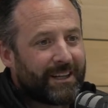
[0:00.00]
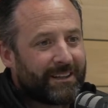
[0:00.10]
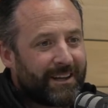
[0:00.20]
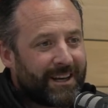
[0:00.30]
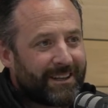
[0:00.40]

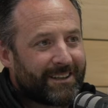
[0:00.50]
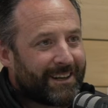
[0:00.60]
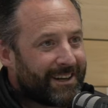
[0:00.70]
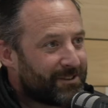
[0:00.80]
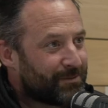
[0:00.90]
Then,
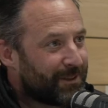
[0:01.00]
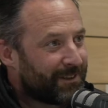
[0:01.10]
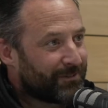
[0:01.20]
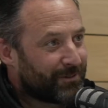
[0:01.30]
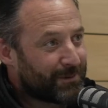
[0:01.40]
as we
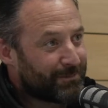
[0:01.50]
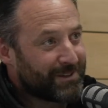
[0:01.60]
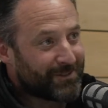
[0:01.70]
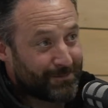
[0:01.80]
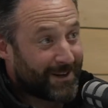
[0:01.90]
from a
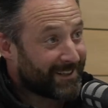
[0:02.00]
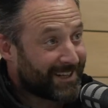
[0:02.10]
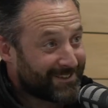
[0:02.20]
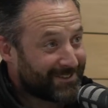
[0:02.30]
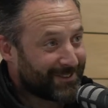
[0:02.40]
previous
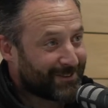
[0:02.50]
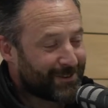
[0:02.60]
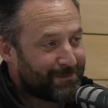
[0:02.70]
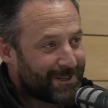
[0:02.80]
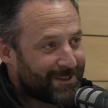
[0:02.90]
podcast a
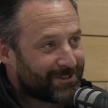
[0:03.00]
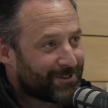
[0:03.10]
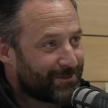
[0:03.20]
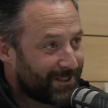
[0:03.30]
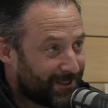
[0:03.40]
couple of years ago,
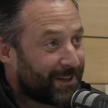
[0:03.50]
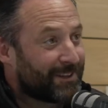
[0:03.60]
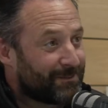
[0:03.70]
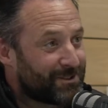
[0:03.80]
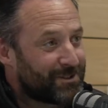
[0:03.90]
I
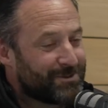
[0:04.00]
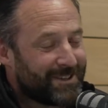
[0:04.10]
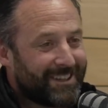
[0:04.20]
did with you.